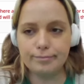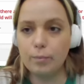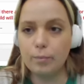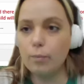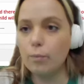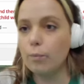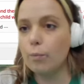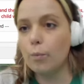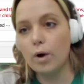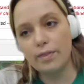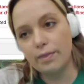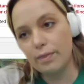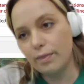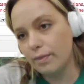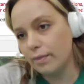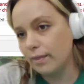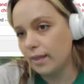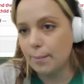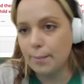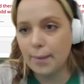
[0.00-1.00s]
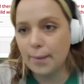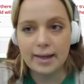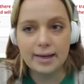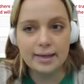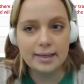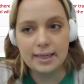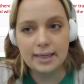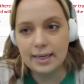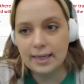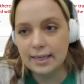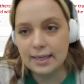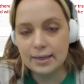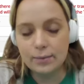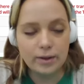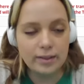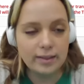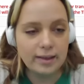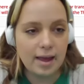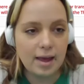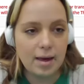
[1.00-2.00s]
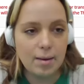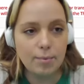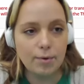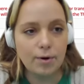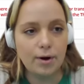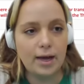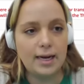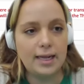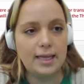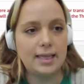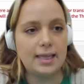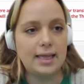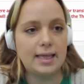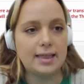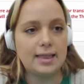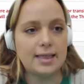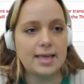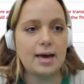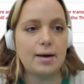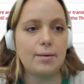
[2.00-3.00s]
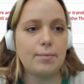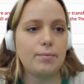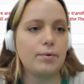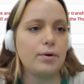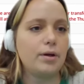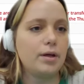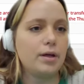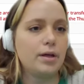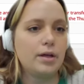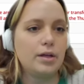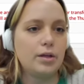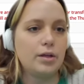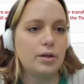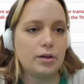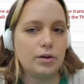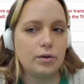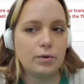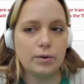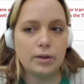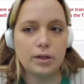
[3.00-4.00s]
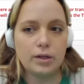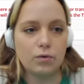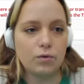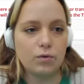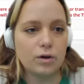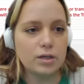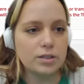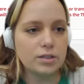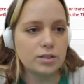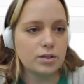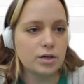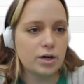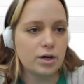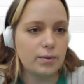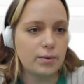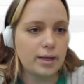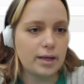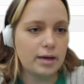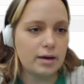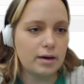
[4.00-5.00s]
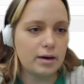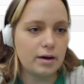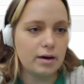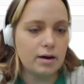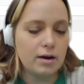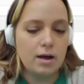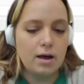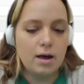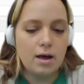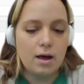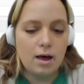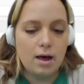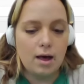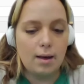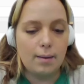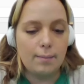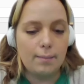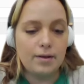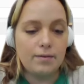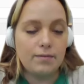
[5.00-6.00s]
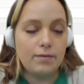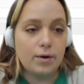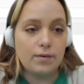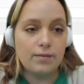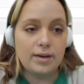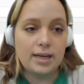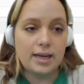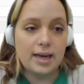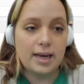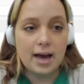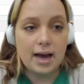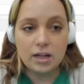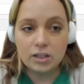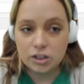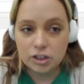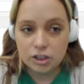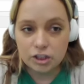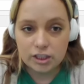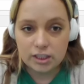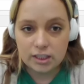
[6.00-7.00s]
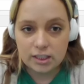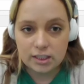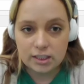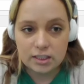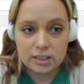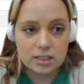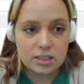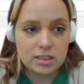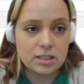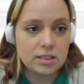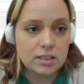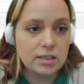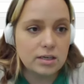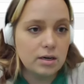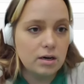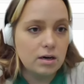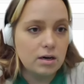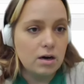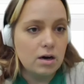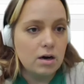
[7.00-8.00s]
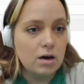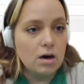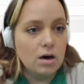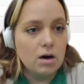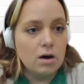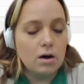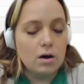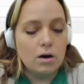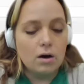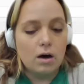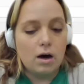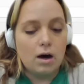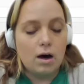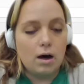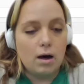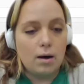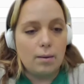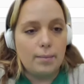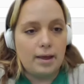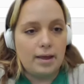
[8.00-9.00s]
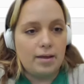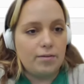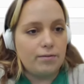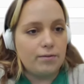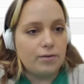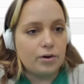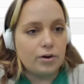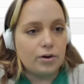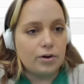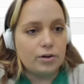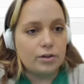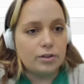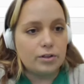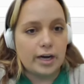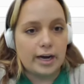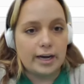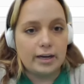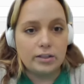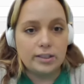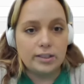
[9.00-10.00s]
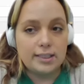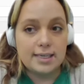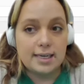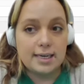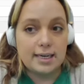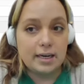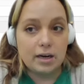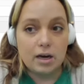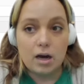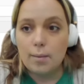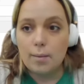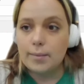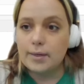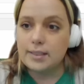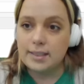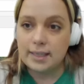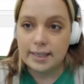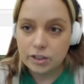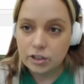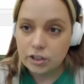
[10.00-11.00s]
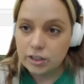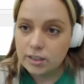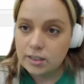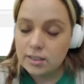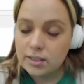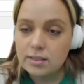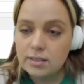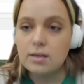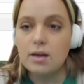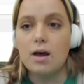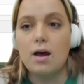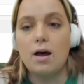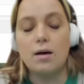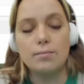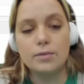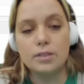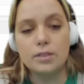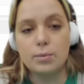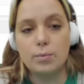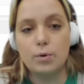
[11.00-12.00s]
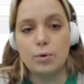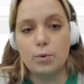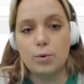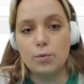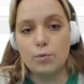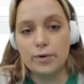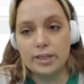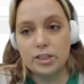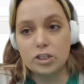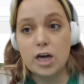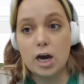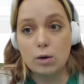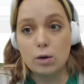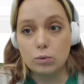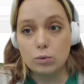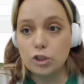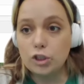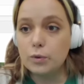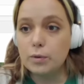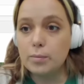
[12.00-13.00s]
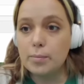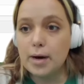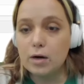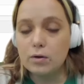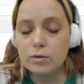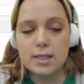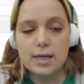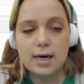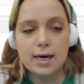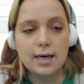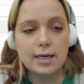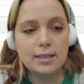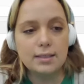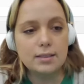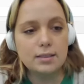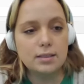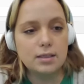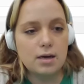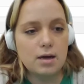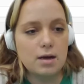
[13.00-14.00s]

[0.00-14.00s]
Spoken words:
what they might need with camp or anything like that, you can do a little roster note here. If you have any allergies, if your child needs any accommodations, someone will reach out to you about that.